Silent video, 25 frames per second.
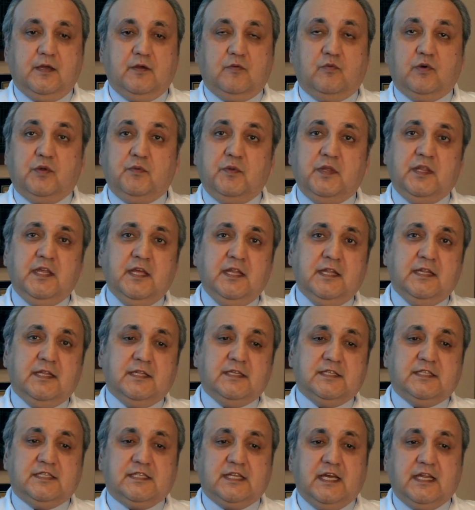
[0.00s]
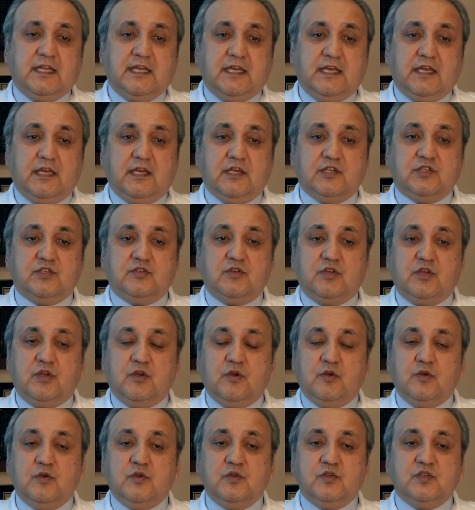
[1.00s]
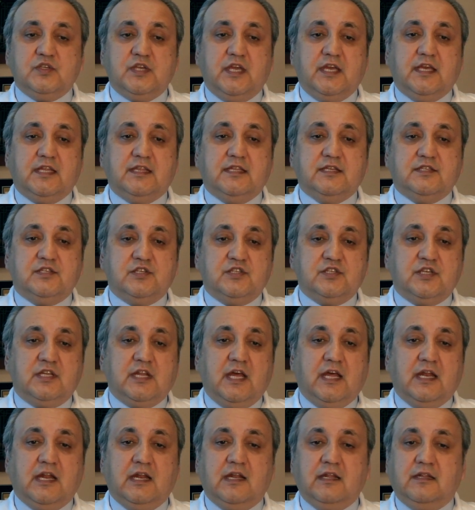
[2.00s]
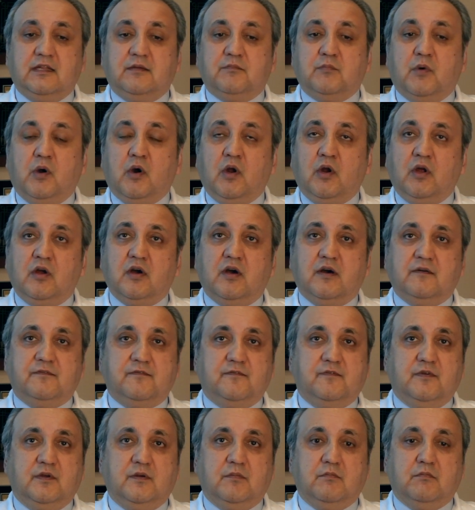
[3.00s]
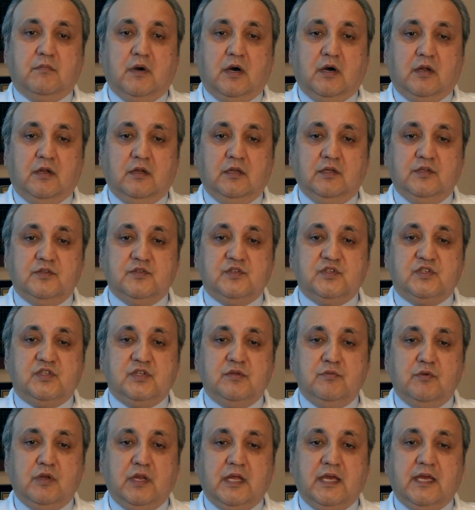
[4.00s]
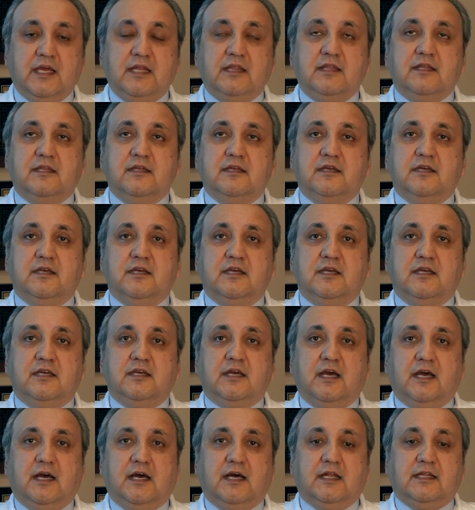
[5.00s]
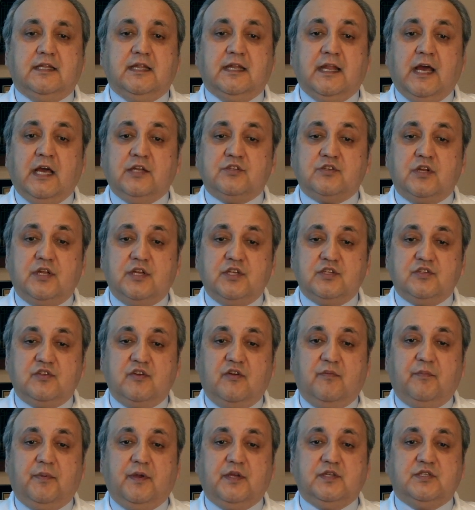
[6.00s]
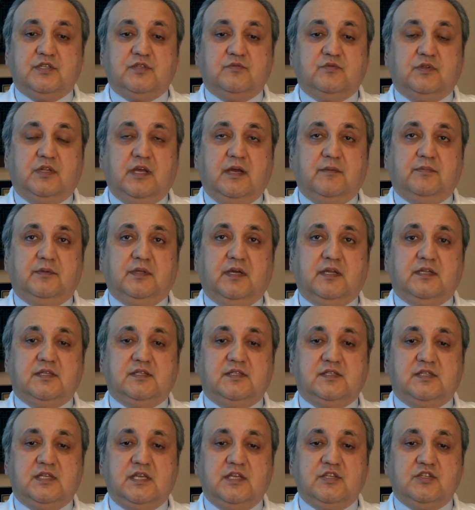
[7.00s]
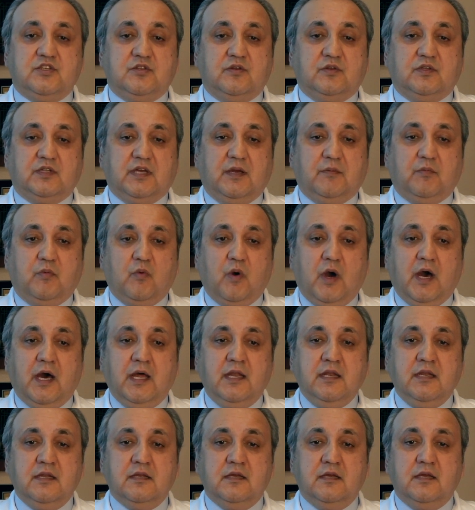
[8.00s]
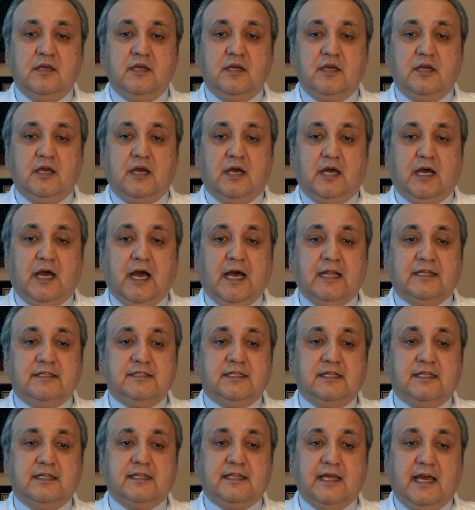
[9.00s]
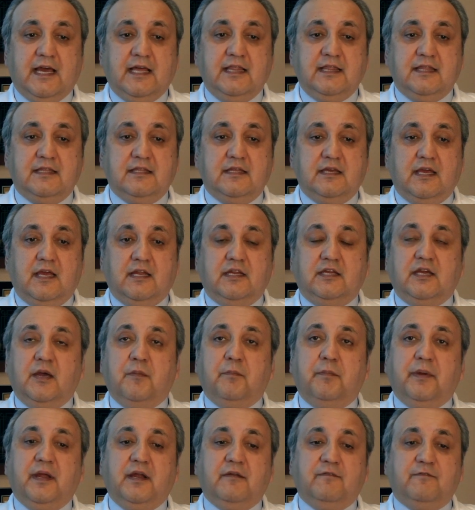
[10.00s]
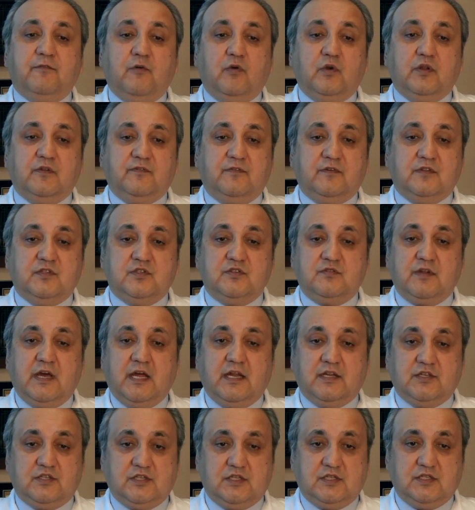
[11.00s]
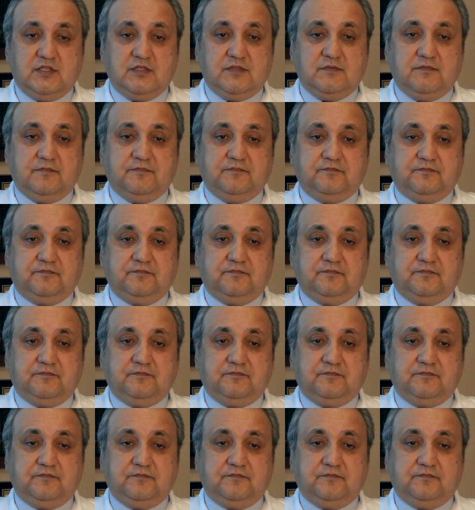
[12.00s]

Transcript: What we did in this study is to use a decision analytic Markov model to simulate the natural history of patients with hepatitis C genotype 1 until death and compared four different strategies.